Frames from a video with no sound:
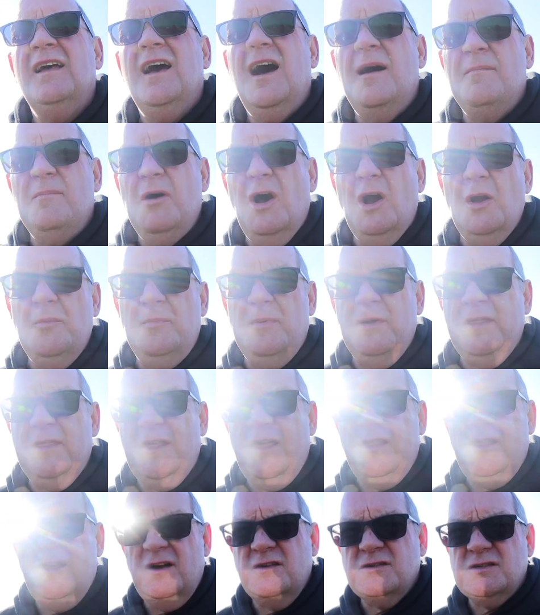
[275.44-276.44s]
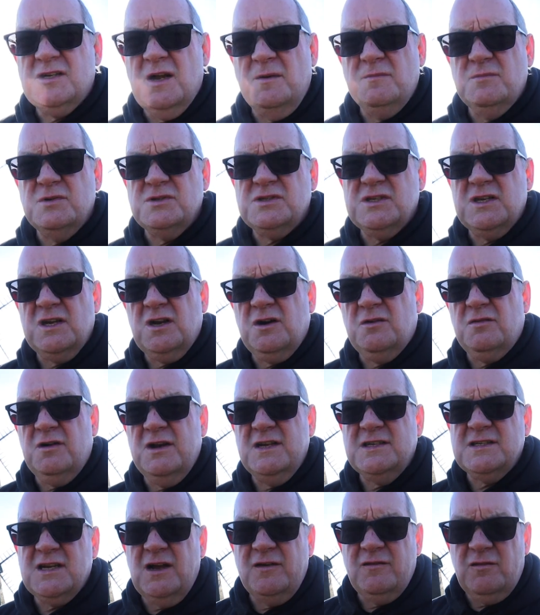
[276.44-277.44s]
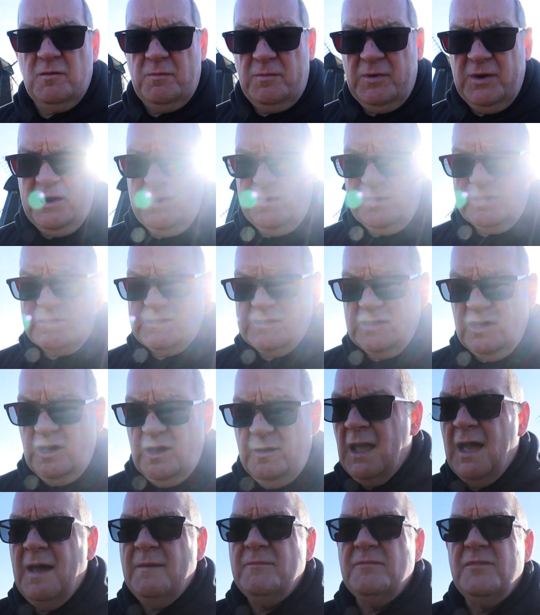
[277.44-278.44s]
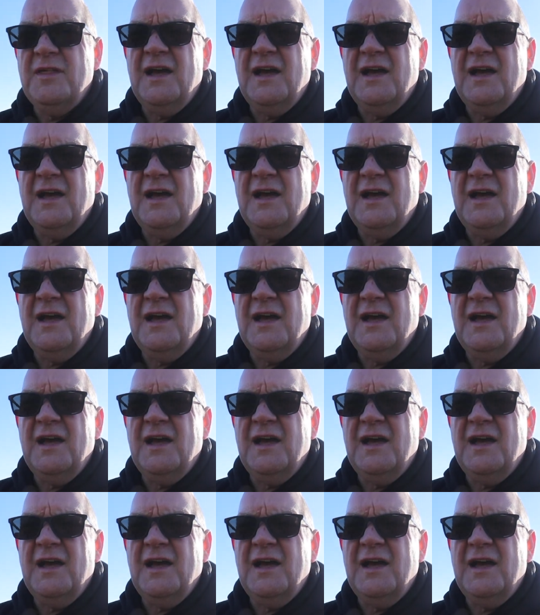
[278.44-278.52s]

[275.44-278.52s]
I'm hoping that those numbers increase over a period of time.